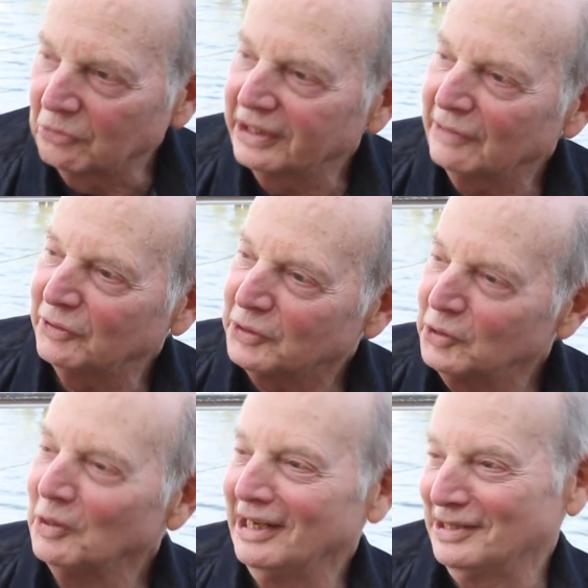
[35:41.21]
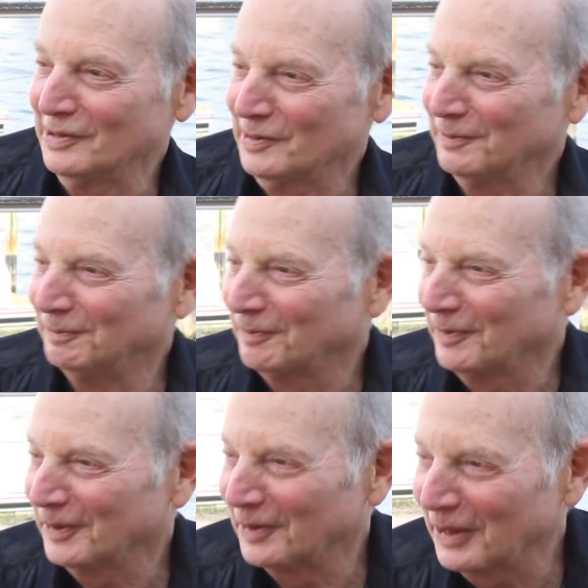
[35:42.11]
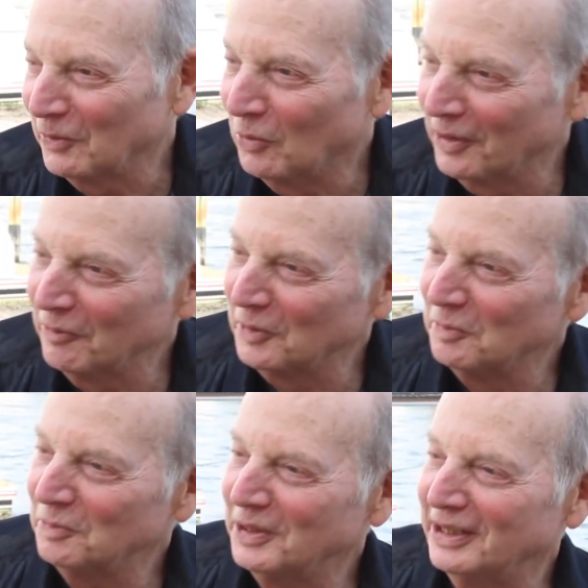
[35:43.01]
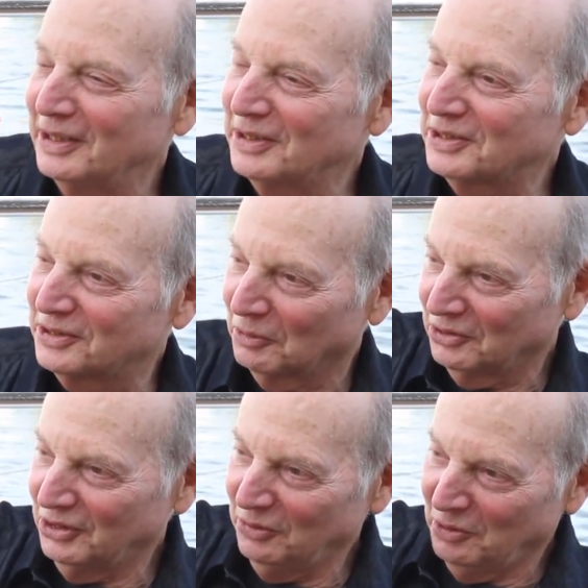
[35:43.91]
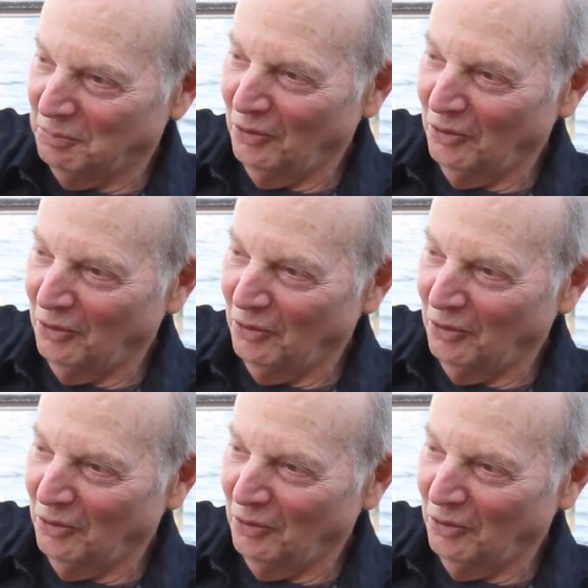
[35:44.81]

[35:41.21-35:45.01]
I'm going to give you two answers. Okay. Okay. One of them is the, the, the,